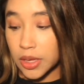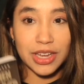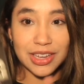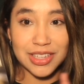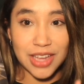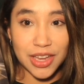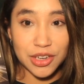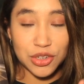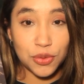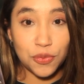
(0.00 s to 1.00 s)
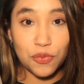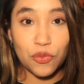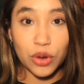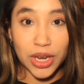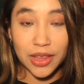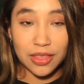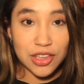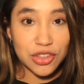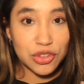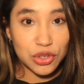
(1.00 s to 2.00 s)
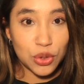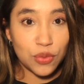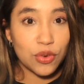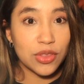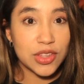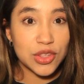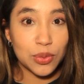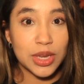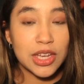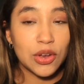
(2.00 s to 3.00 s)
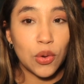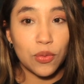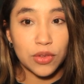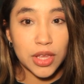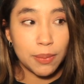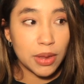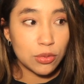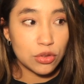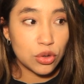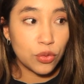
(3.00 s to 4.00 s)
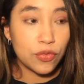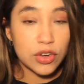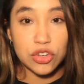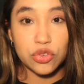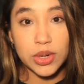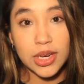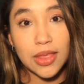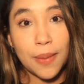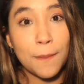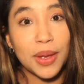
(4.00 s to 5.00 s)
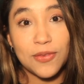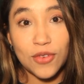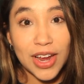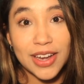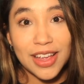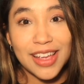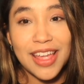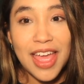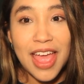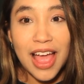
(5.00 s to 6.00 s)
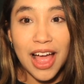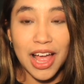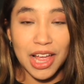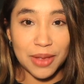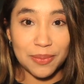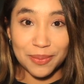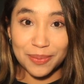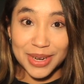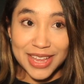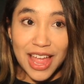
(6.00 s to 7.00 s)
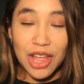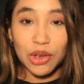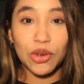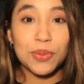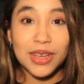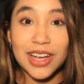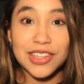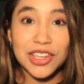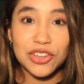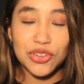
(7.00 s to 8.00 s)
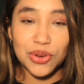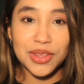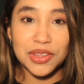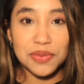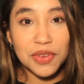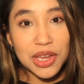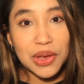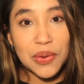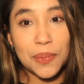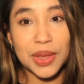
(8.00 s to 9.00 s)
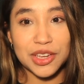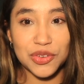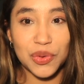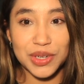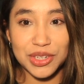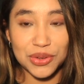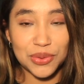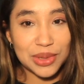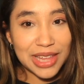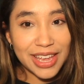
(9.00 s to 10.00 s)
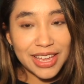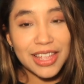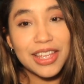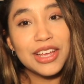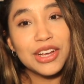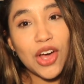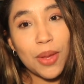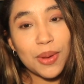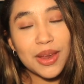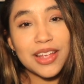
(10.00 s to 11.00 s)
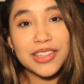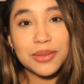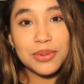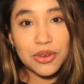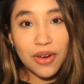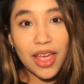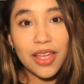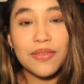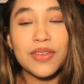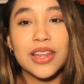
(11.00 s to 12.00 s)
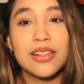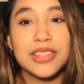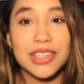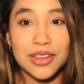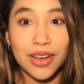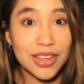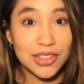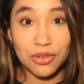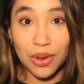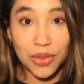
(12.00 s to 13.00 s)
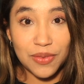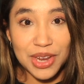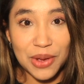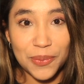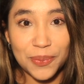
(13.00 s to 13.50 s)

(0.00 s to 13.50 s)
I'm excited to read these two for this week. Hopefully I'm able to finish reading them by Friday. But yeah, I hope you guys enjoy this video. Make sure to like, comment, and subscribe, and I'll see you guys throughout the video.